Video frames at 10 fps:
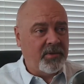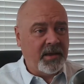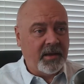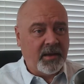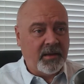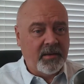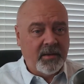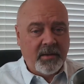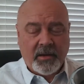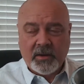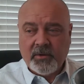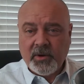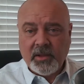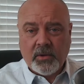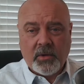a
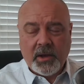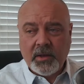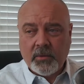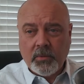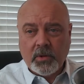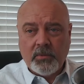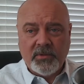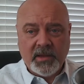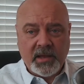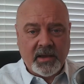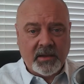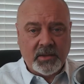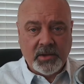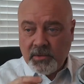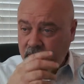Kralloy. It'll work with a
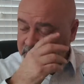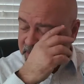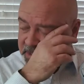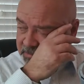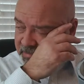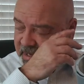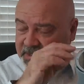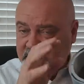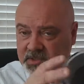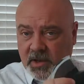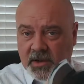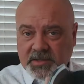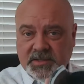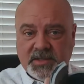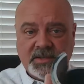Lu junction box. As long
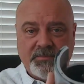as this